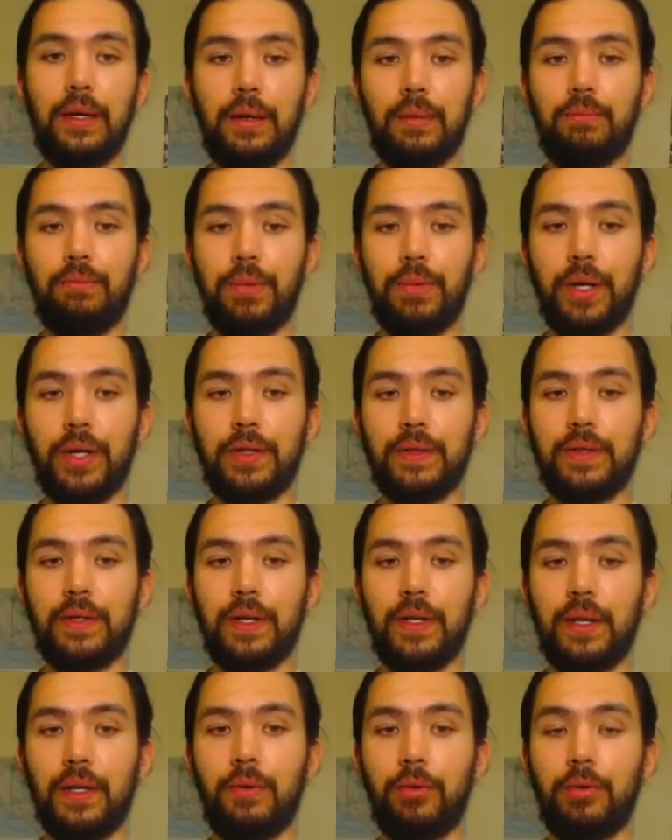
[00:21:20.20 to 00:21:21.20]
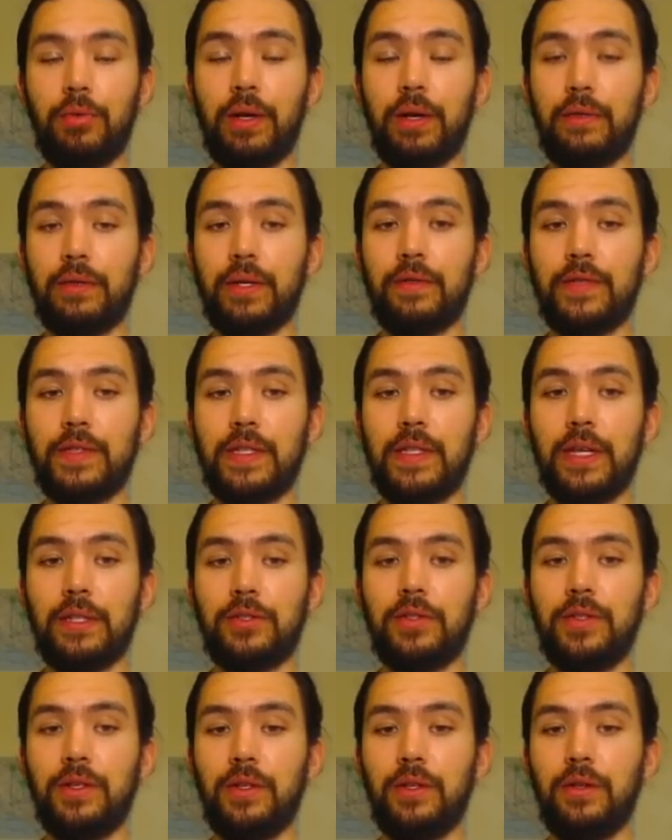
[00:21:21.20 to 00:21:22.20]
but we would have to have
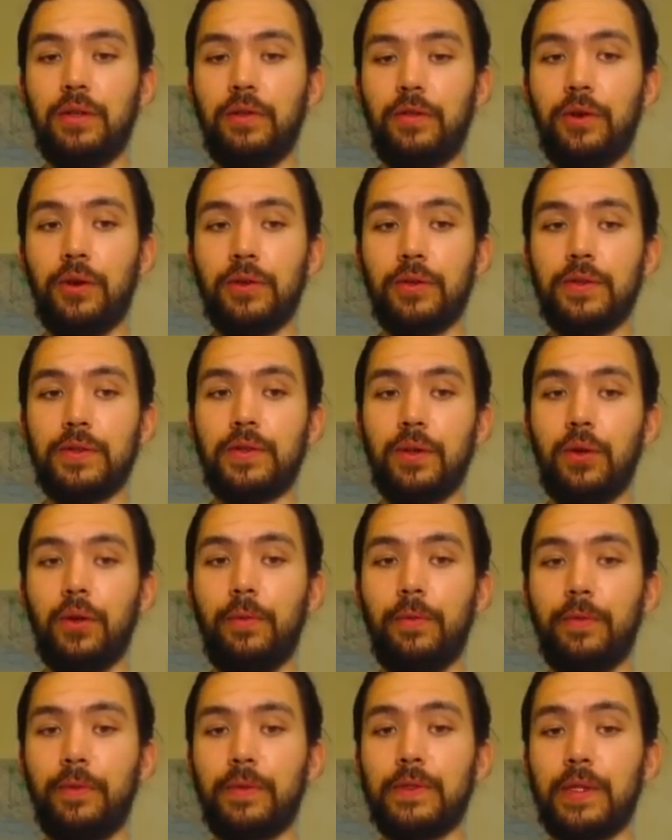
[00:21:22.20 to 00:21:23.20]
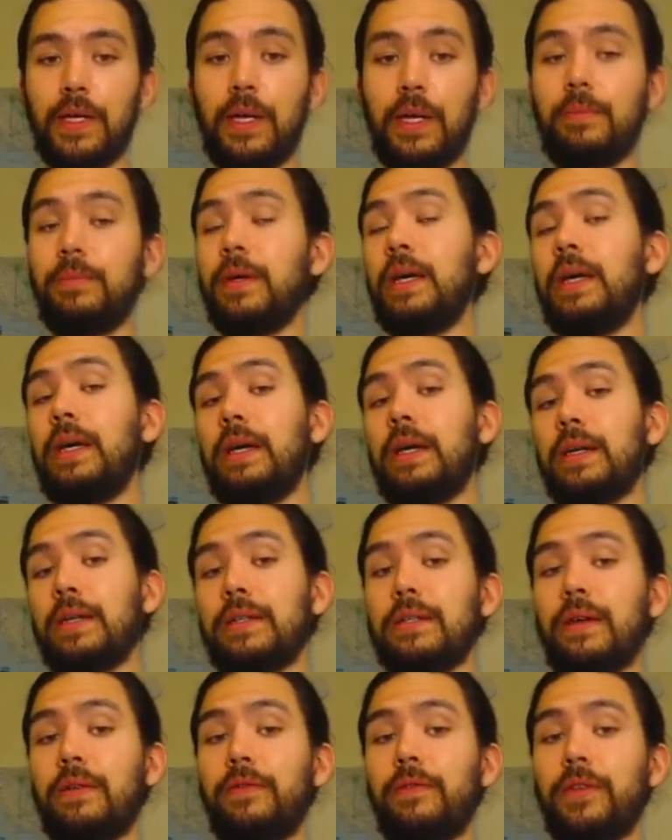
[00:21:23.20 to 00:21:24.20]
Snatch Steal first. So Hope for Escape
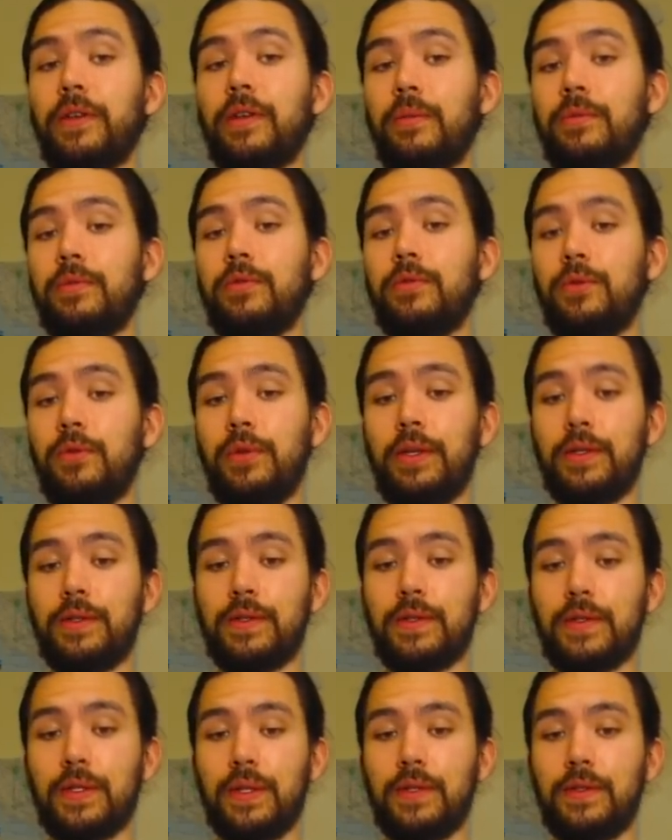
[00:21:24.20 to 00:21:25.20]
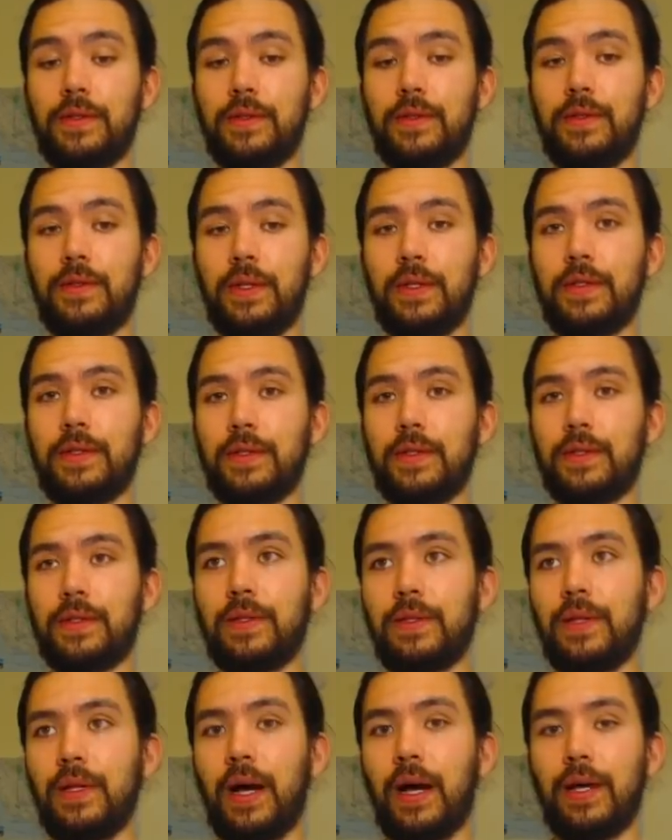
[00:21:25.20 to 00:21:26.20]
can definitely come to Duel Links, because it's
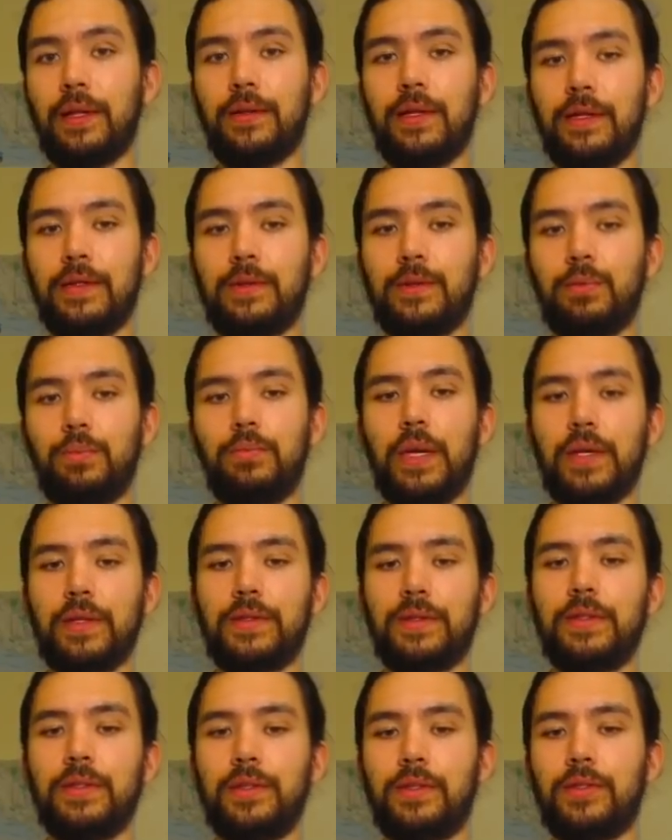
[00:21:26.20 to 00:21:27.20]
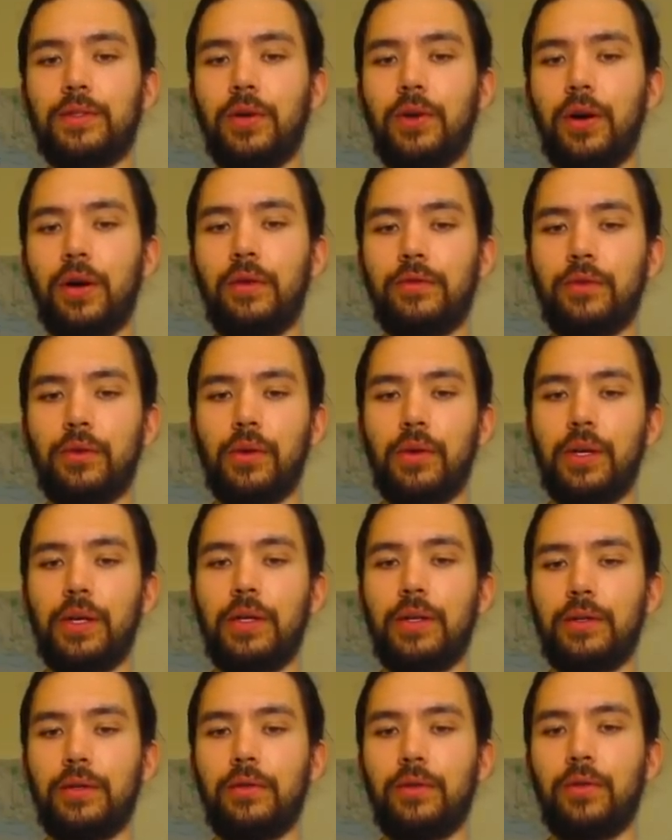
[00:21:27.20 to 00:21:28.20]
basically just Jar of
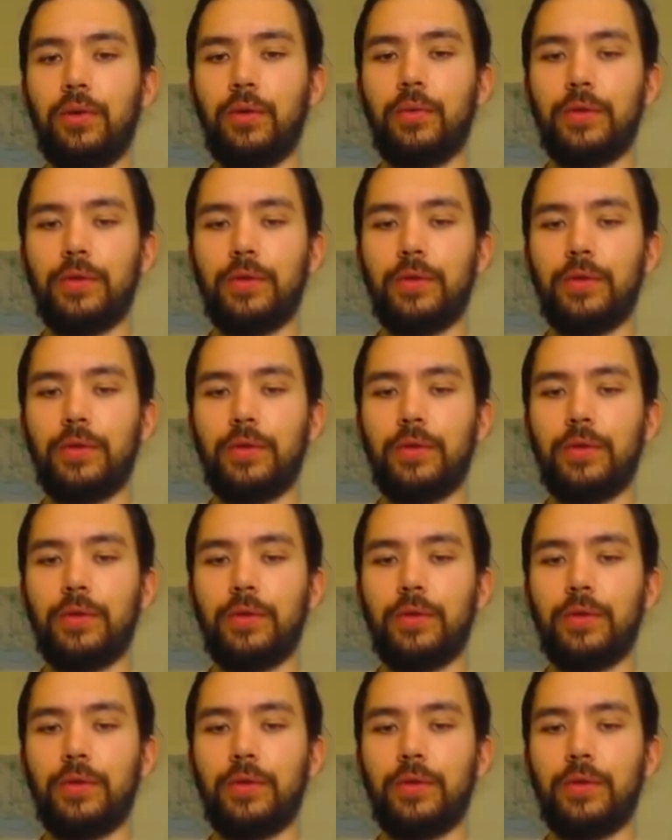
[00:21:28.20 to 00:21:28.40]
Greed under normal